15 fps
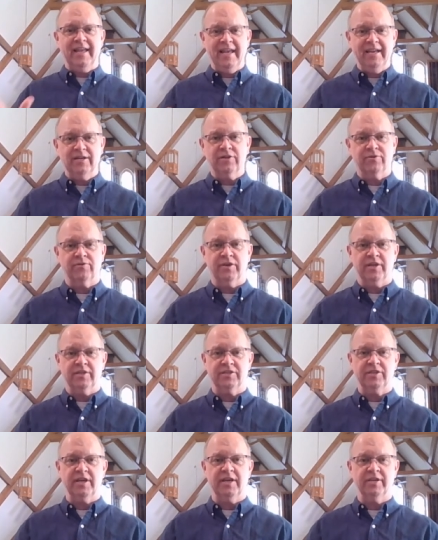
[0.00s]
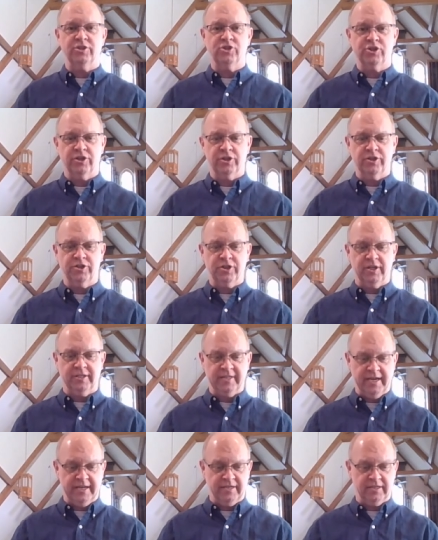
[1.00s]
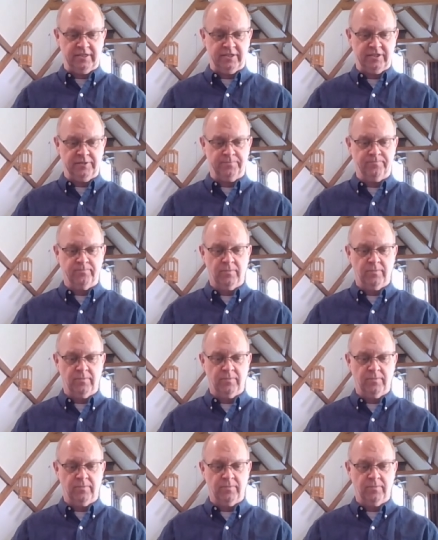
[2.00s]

increase in church attendance.